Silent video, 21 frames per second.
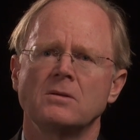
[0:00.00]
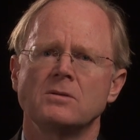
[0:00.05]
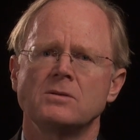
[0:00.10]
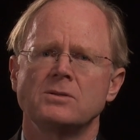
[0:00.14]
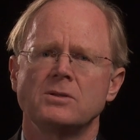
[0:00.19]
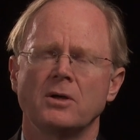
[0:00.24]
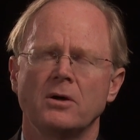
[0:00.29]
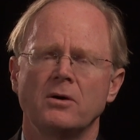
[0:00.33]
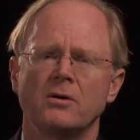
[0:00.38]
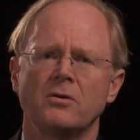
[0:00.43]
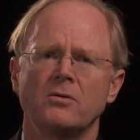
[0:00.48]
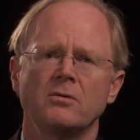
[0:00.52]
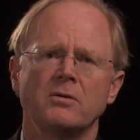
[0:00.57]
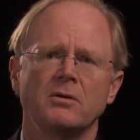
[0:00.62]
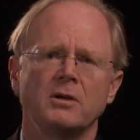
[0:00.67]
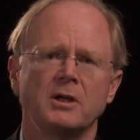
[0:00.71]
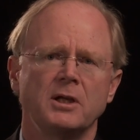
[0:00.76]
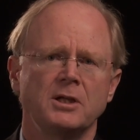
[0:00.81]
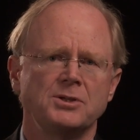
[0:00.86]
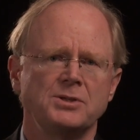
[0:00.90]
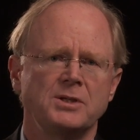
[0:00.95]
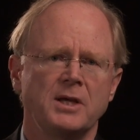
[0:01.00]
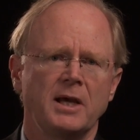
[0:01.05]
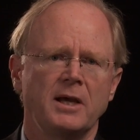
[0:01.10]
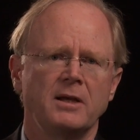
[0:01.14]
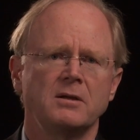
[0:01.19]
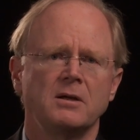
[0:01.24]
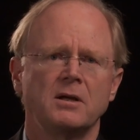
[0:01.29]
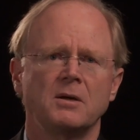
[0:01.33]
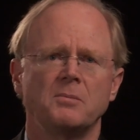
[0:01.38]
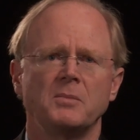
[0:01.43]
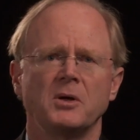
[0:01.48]
So, it is
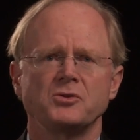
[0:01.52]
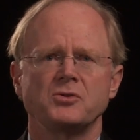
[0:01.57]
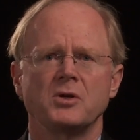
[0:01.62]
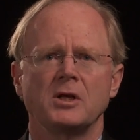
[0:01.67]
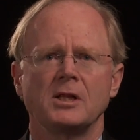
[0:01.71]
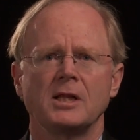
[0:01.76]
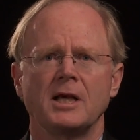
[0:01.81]
said, compulsory